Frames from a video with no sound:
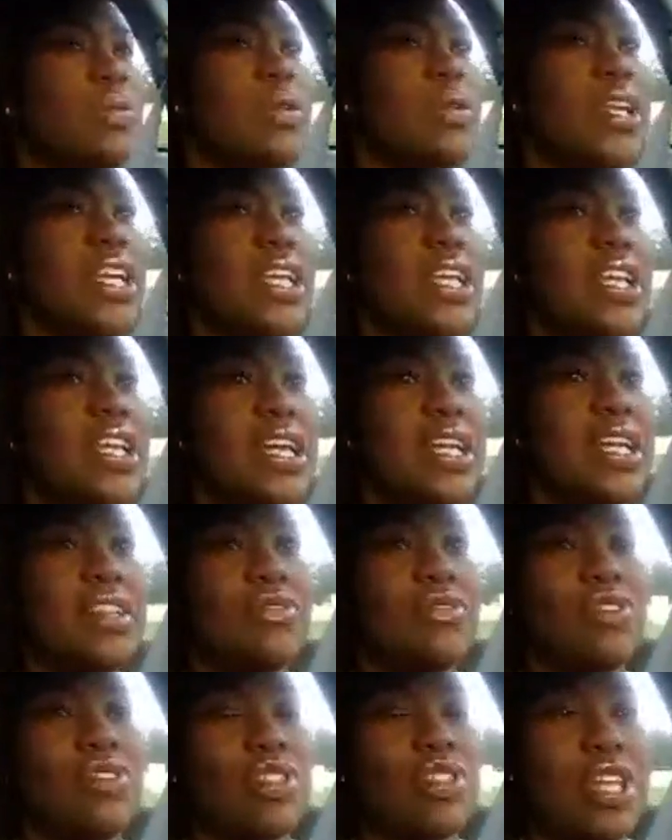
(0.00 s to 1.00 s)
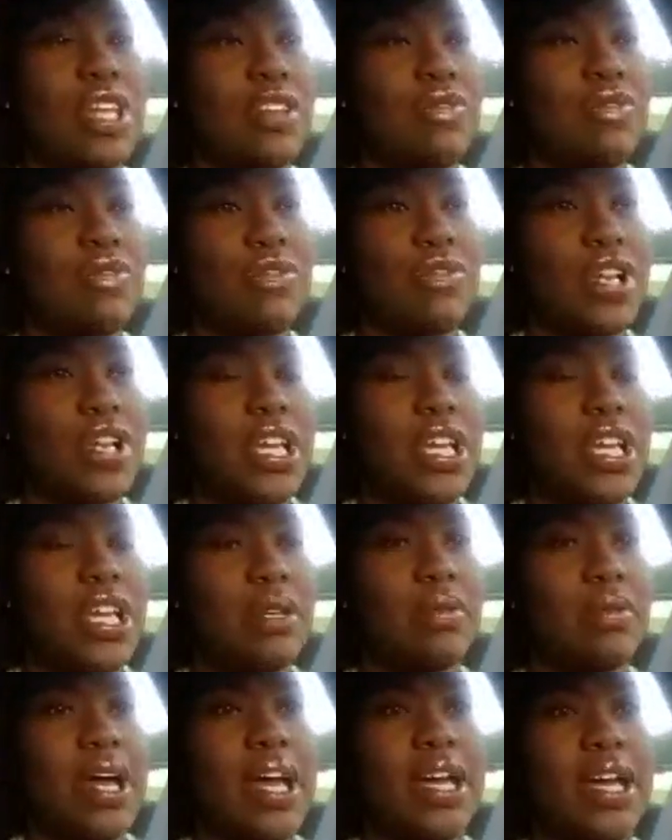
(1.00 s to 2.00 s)
we get anything free
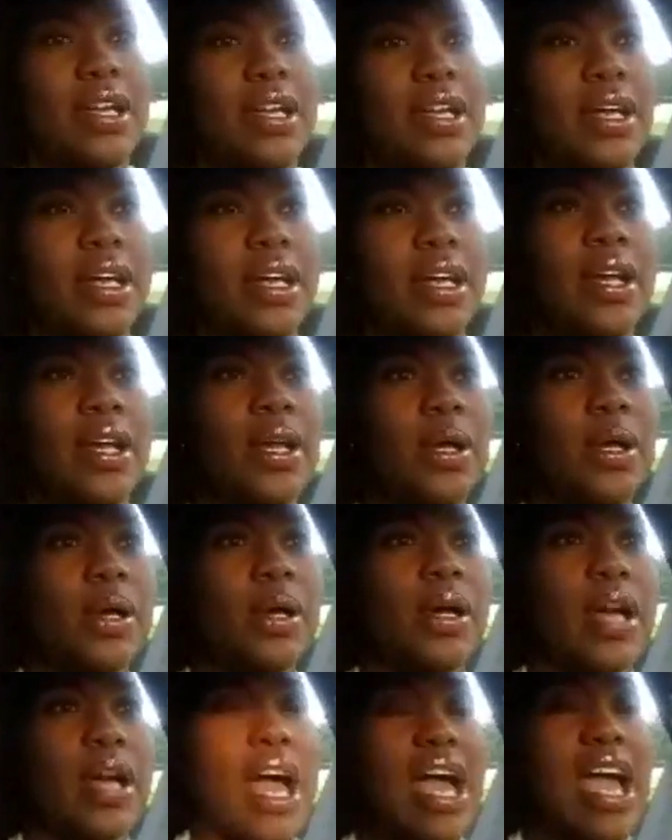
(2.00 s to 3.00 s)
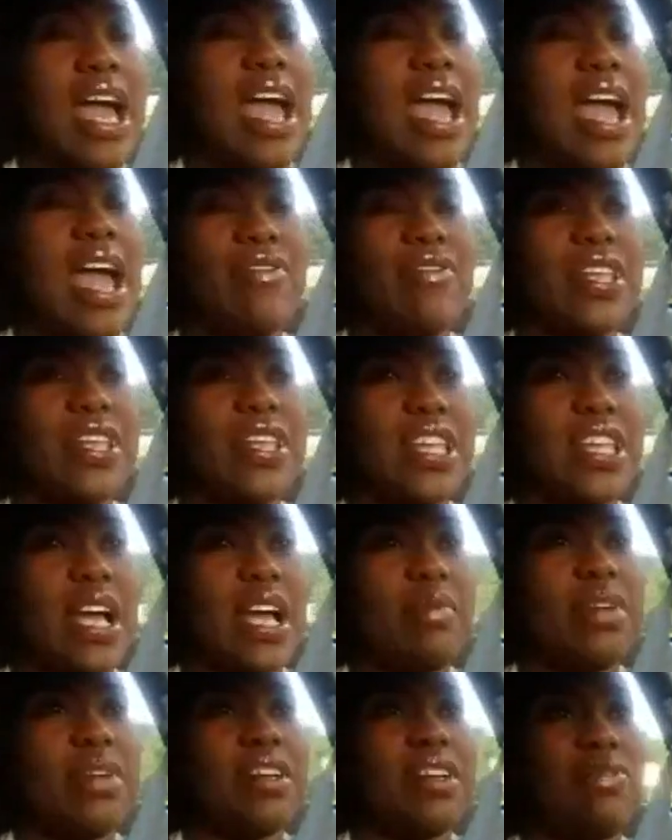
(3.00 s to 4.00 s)
anyway.
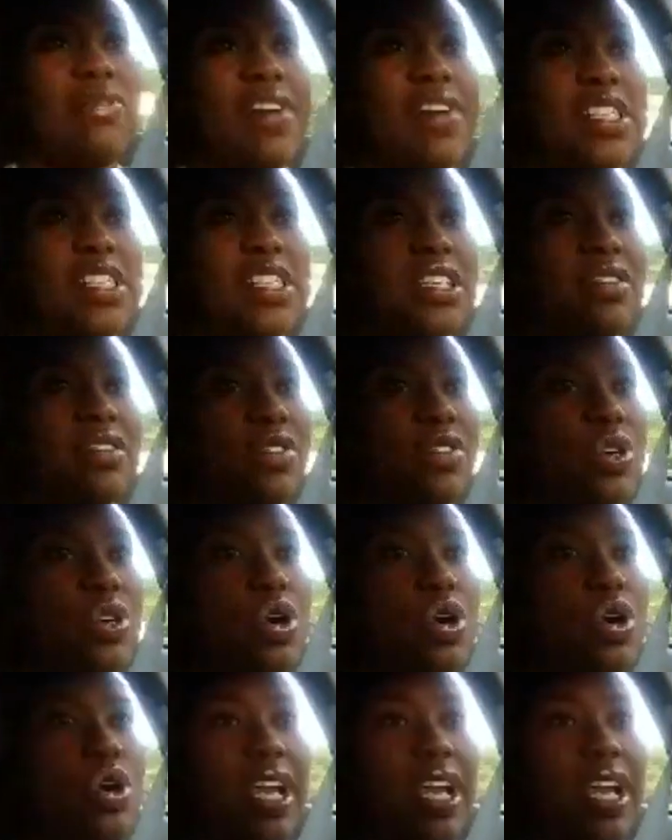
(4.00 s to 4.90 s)
Everything. I mean, a festival,